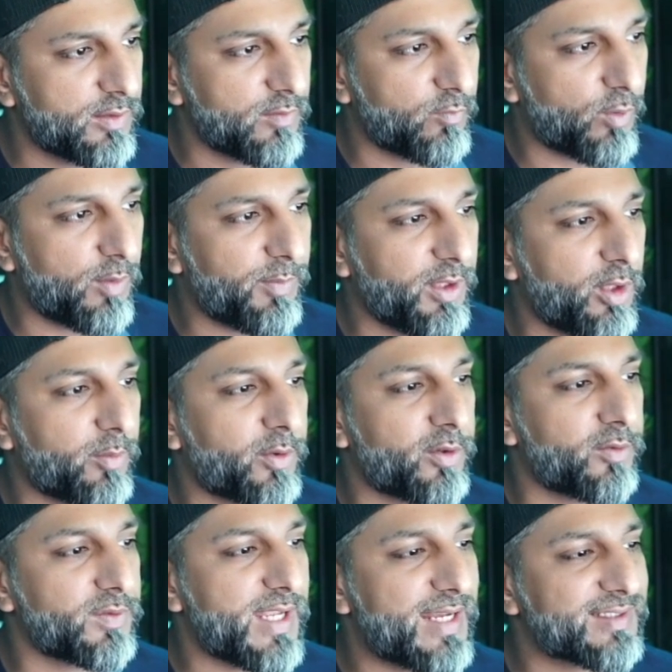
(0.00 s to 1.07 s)
One millimeter
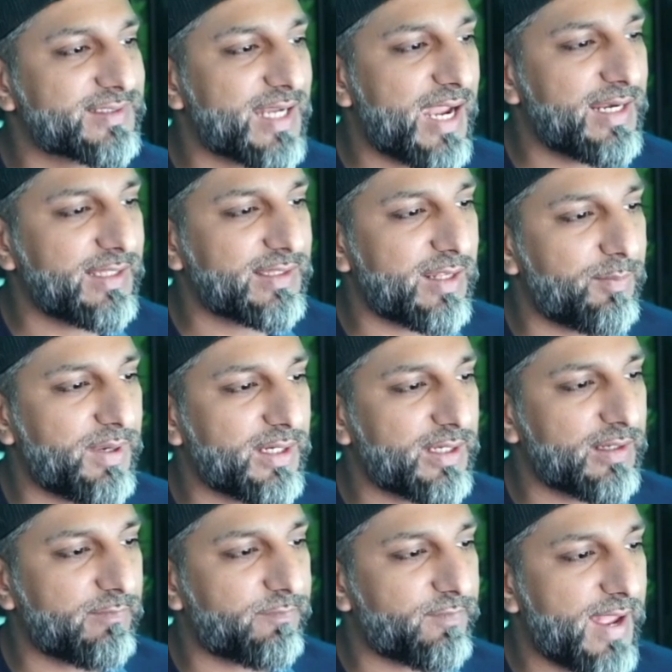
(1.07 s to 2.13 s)
on that side and then making
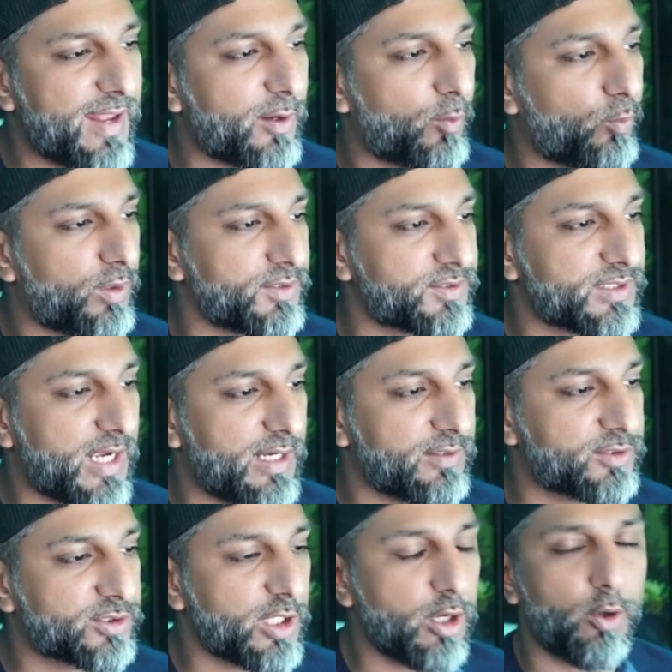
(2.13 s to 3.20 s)
it flat on one side.
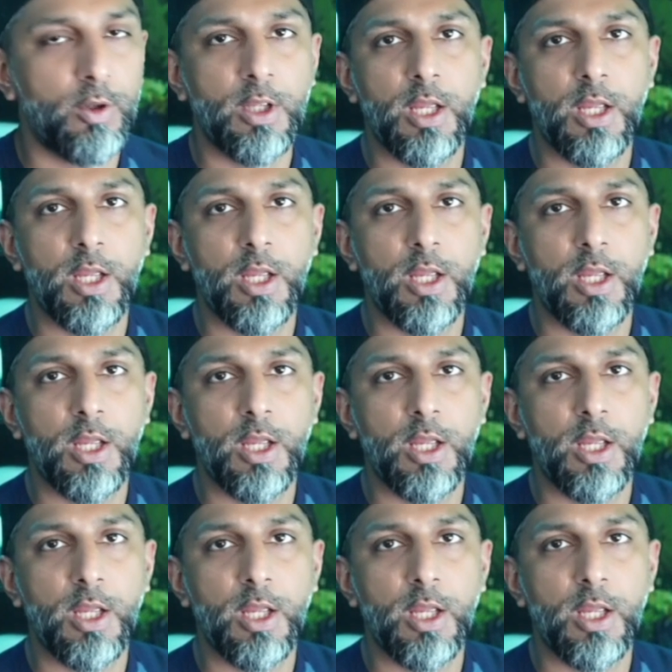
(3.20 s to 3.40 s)
So